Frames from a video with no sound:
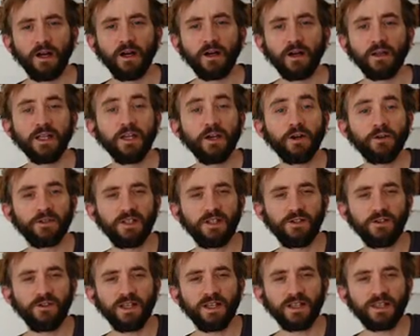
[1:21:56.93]
Leo,
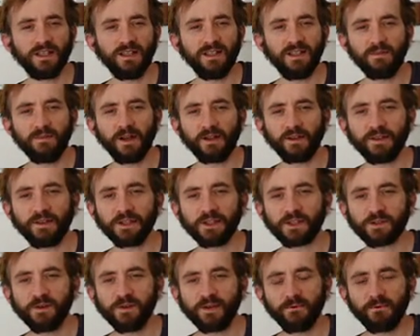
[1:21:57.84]
did you get the email
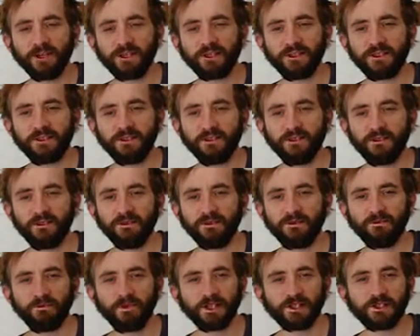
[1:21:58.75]
this week? I meant to
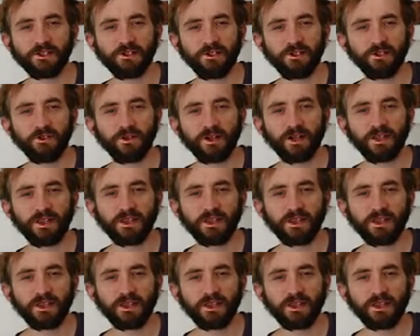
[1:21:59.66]
message you.